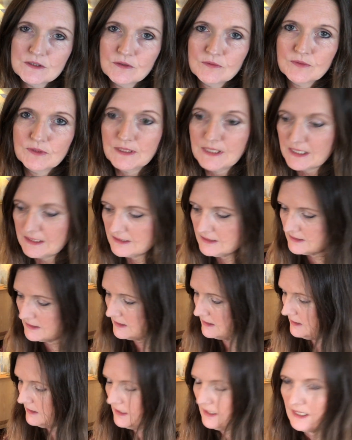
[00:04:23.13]
off the
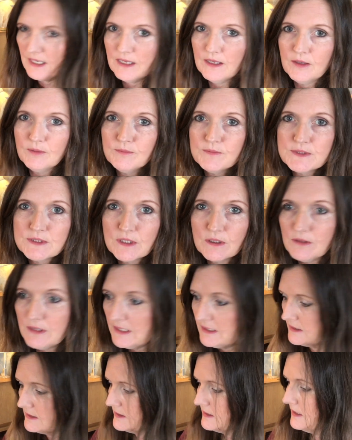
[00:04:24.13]
calendar. So
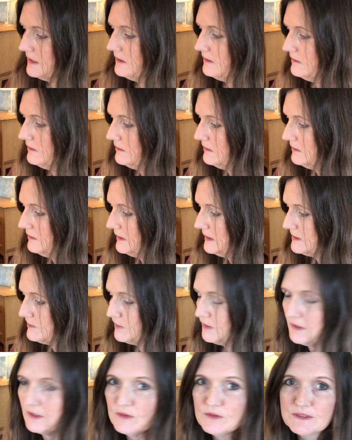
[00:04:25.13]
let's
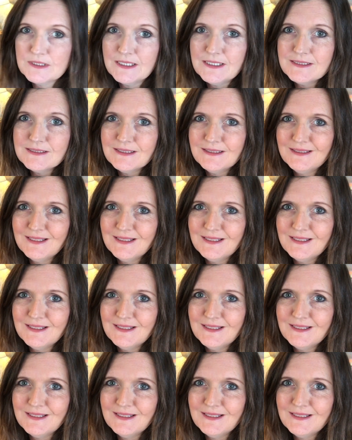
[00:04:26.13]
put those dates in